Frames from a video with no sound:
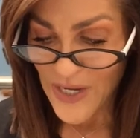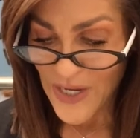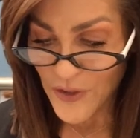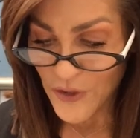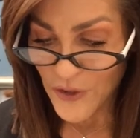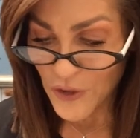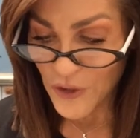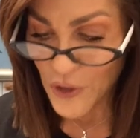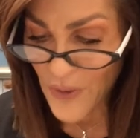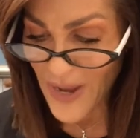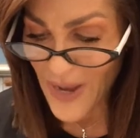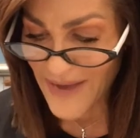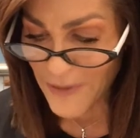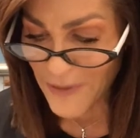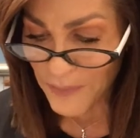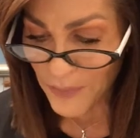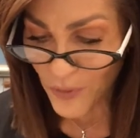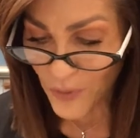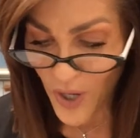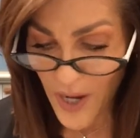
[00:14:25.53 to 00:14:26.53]
And you have
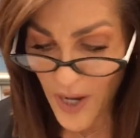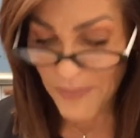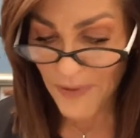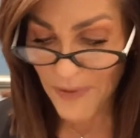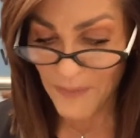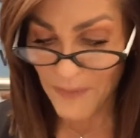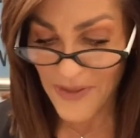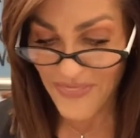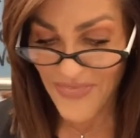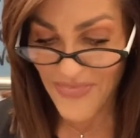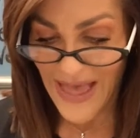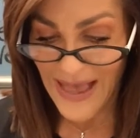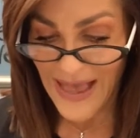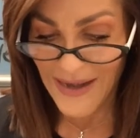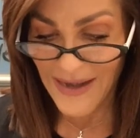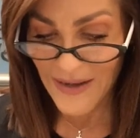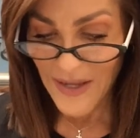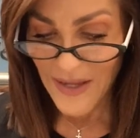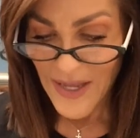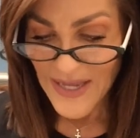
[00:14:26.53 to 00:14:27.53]
a problem with
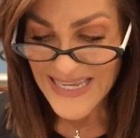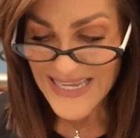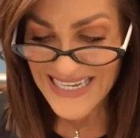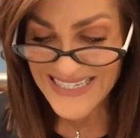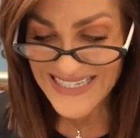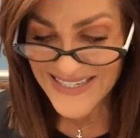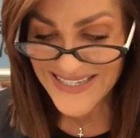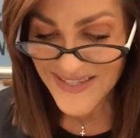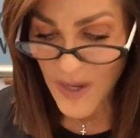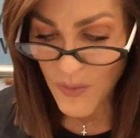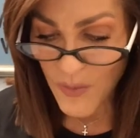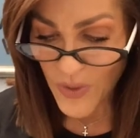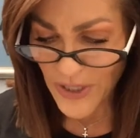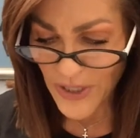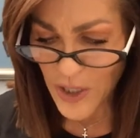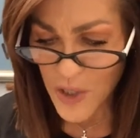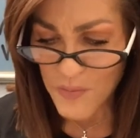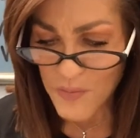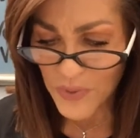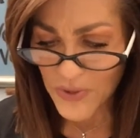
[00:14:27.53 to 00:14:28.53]
that. Yet
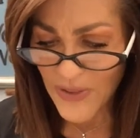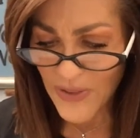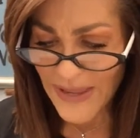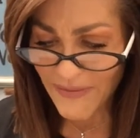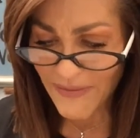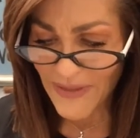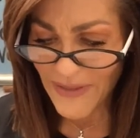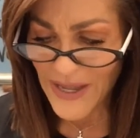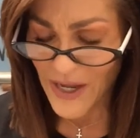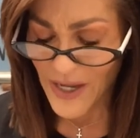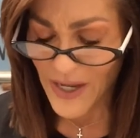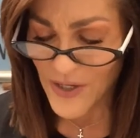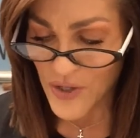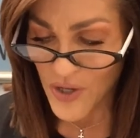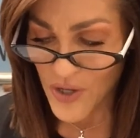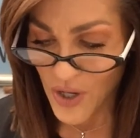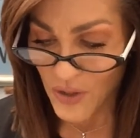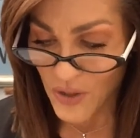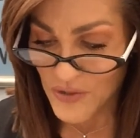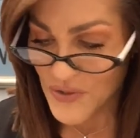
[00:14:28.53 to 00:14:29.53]
someone completely
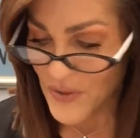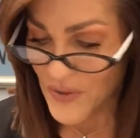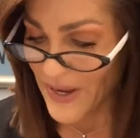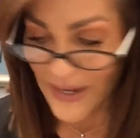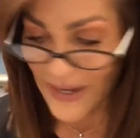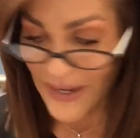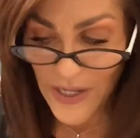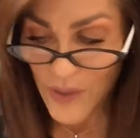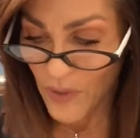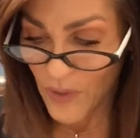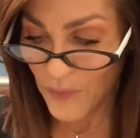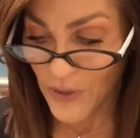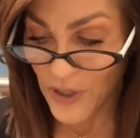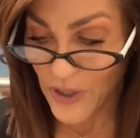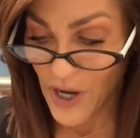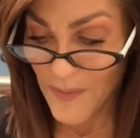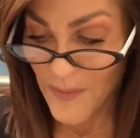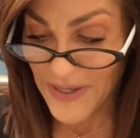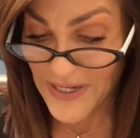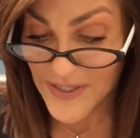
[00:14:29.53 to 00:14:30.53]
unknown to anyone will
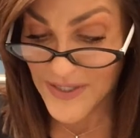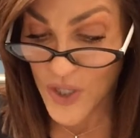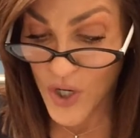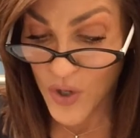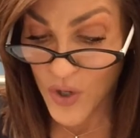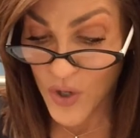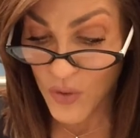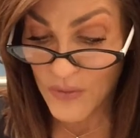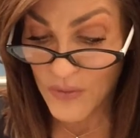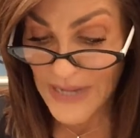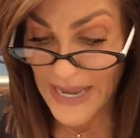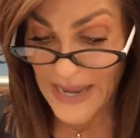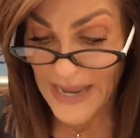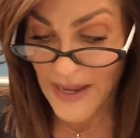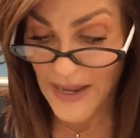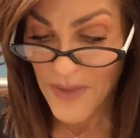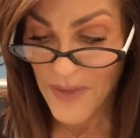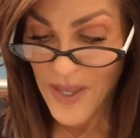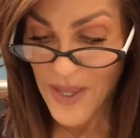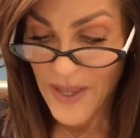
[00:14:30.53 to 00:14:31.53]
come in his own
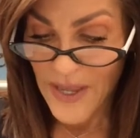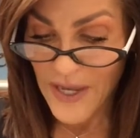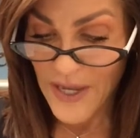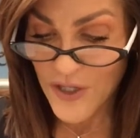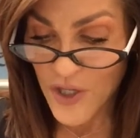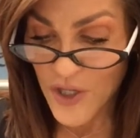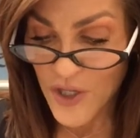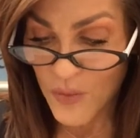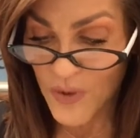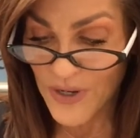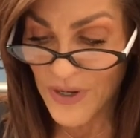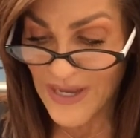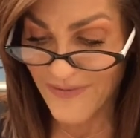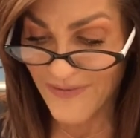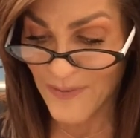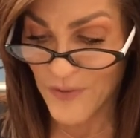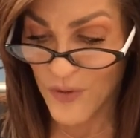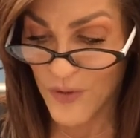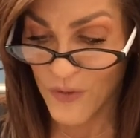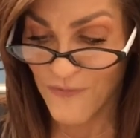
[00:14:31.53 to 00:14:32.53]
name and you will
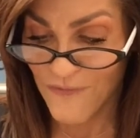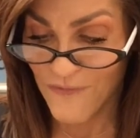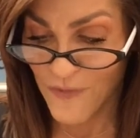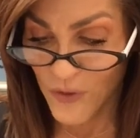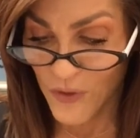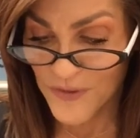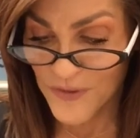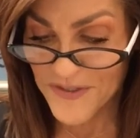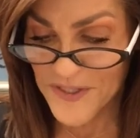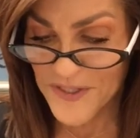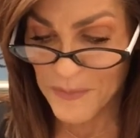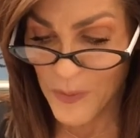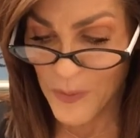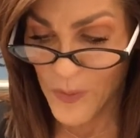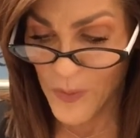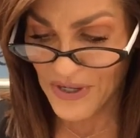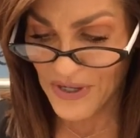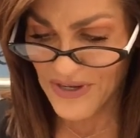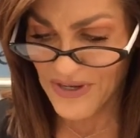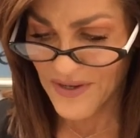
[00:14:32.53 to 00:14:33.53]
give him your full
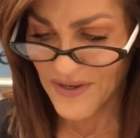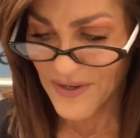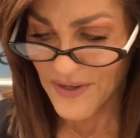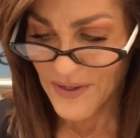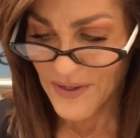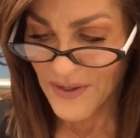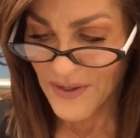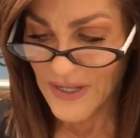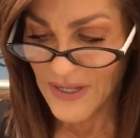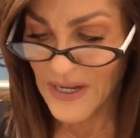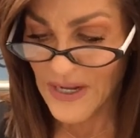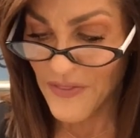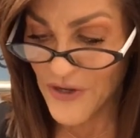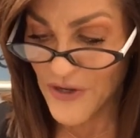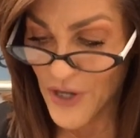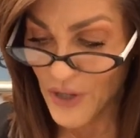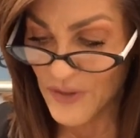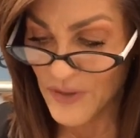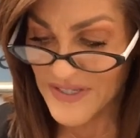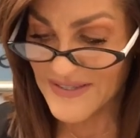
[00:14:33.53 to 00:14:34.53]
support. And in the
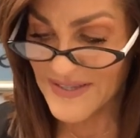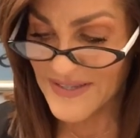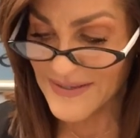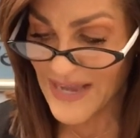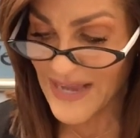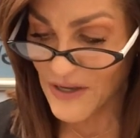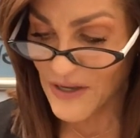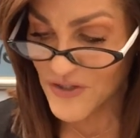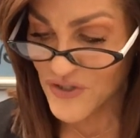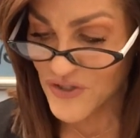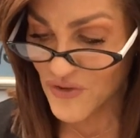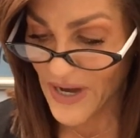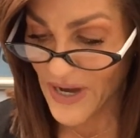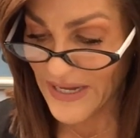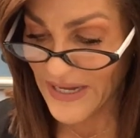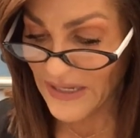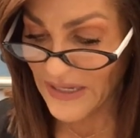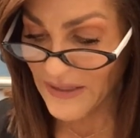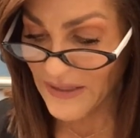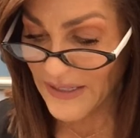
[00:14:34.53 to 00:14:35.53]
notes it says, How
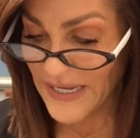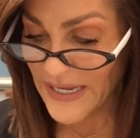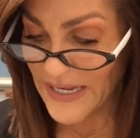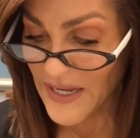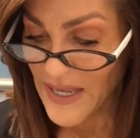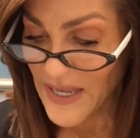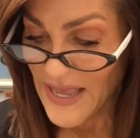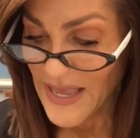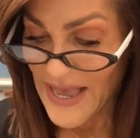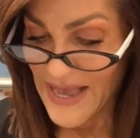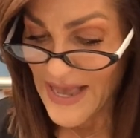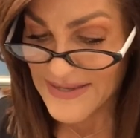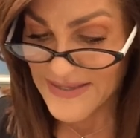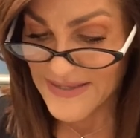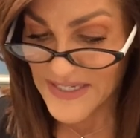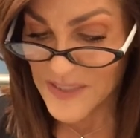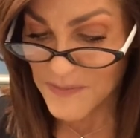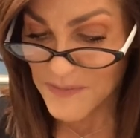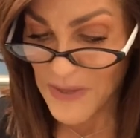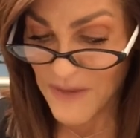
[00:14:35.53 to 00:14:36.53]
strikingly has
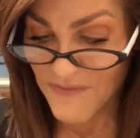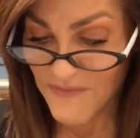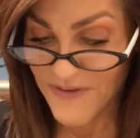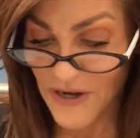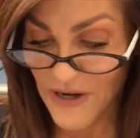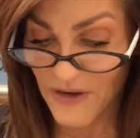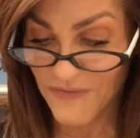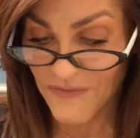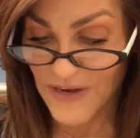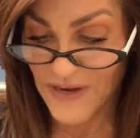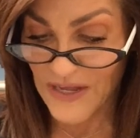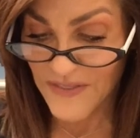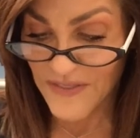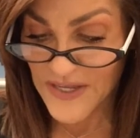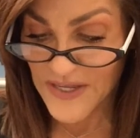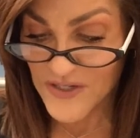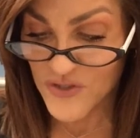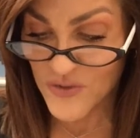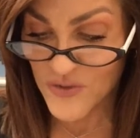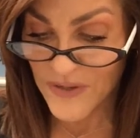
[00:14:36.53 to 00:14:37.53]
this been verified in
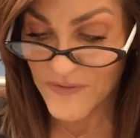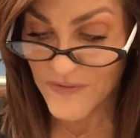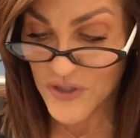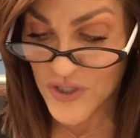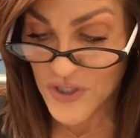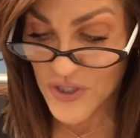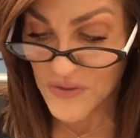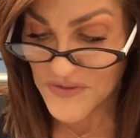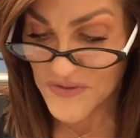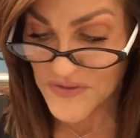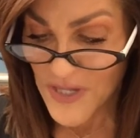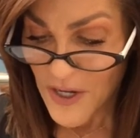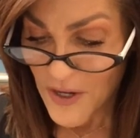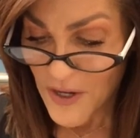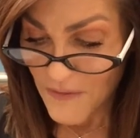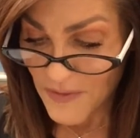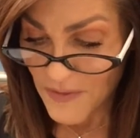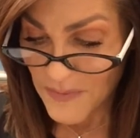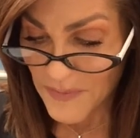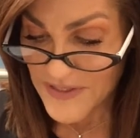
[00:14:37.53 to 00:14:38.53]
the history of the Jews?
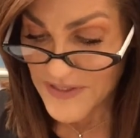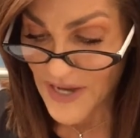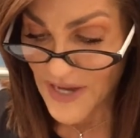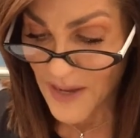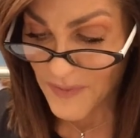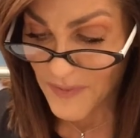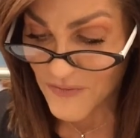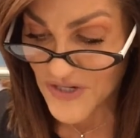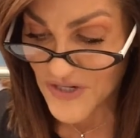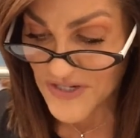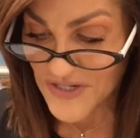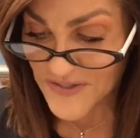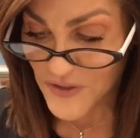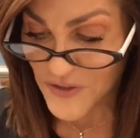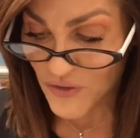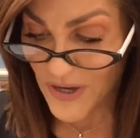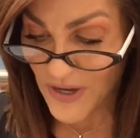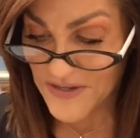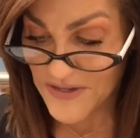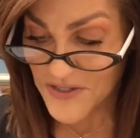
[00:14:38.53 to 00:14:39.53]
From the time of
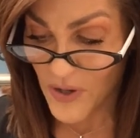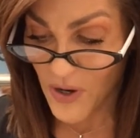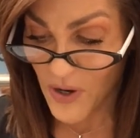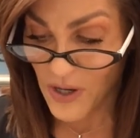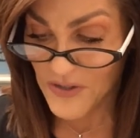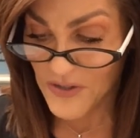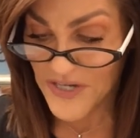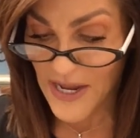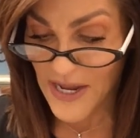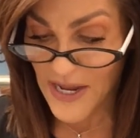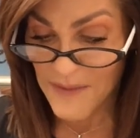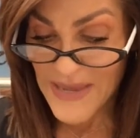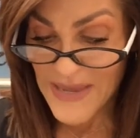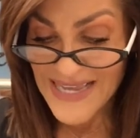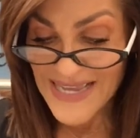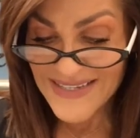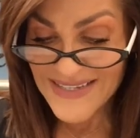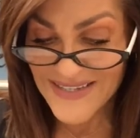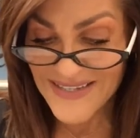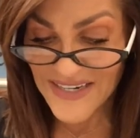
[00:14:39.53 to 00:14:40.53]
Jesus Christ to our time,
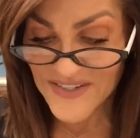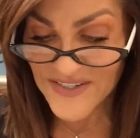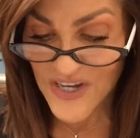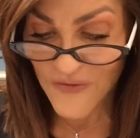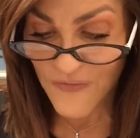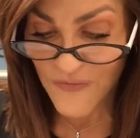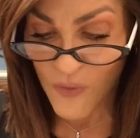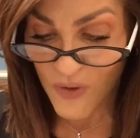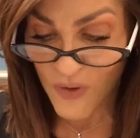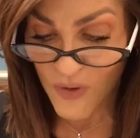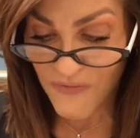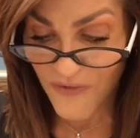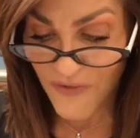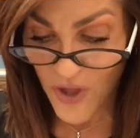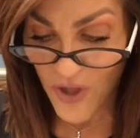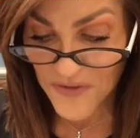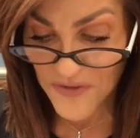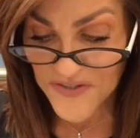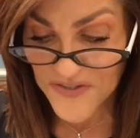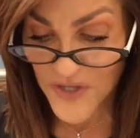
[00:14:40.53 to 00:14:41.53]
64
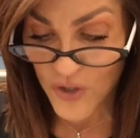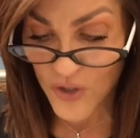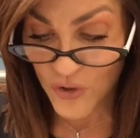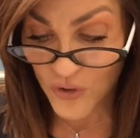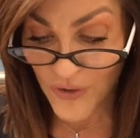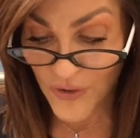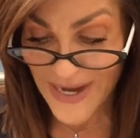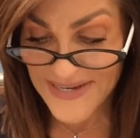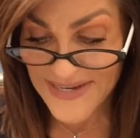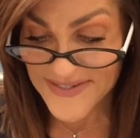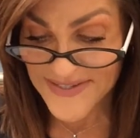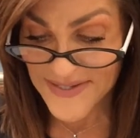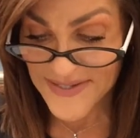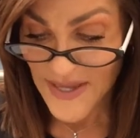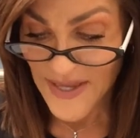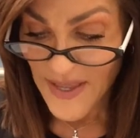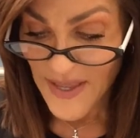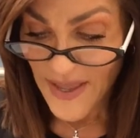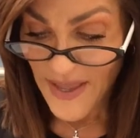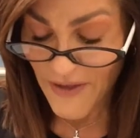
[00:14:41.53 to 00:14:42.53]
false Christs
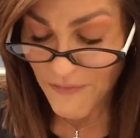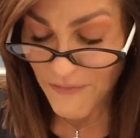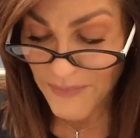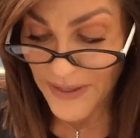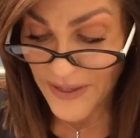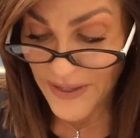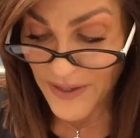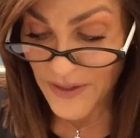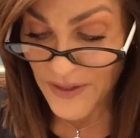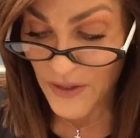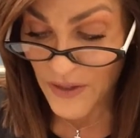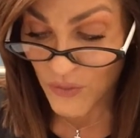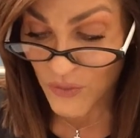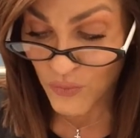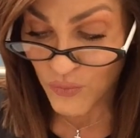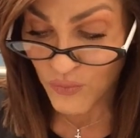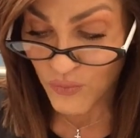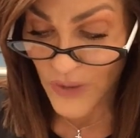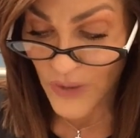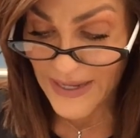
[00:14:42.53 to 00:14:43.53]
have been
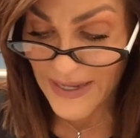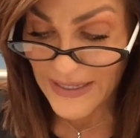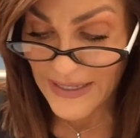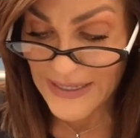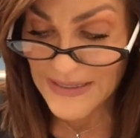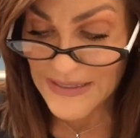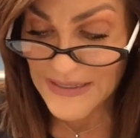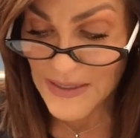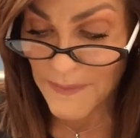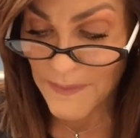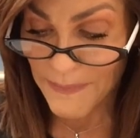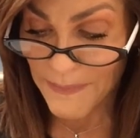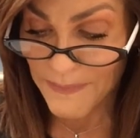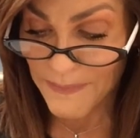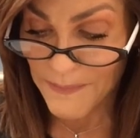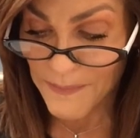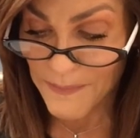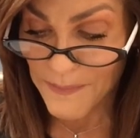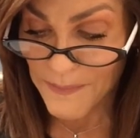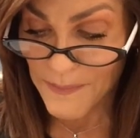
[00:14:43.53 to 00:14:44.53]
reckoned
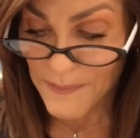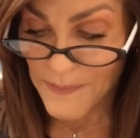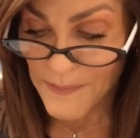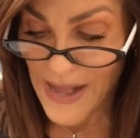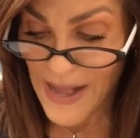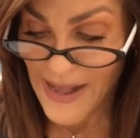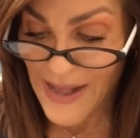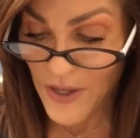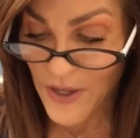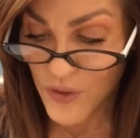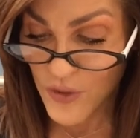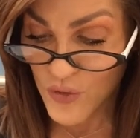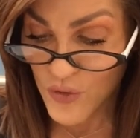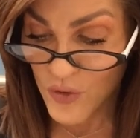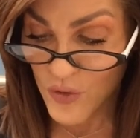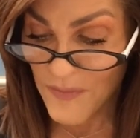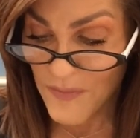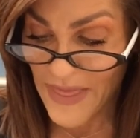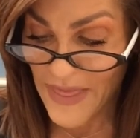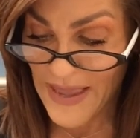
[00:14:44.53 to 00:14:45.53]
by
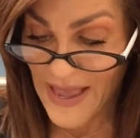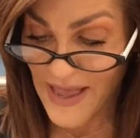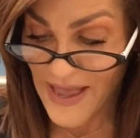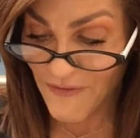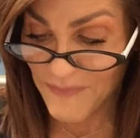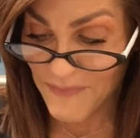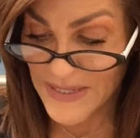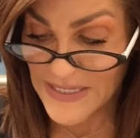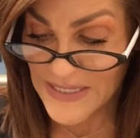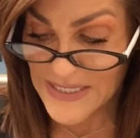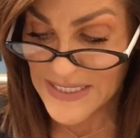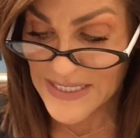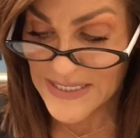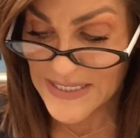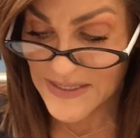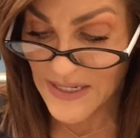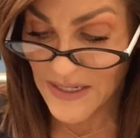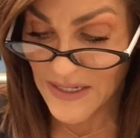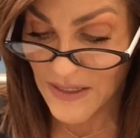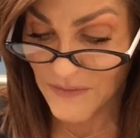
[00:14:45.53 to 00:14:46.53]
whom they have been
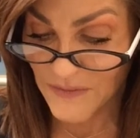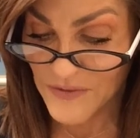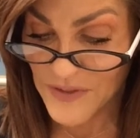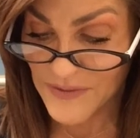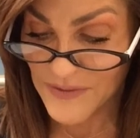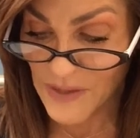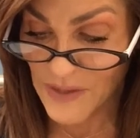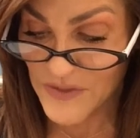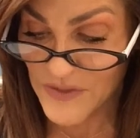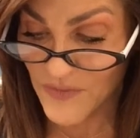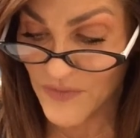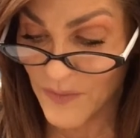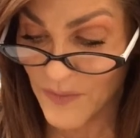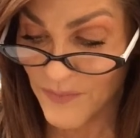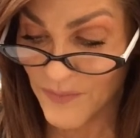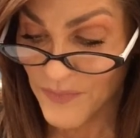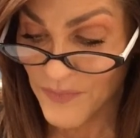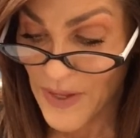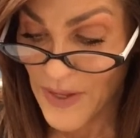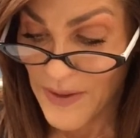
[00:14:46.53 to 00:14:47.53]
deceived. That was from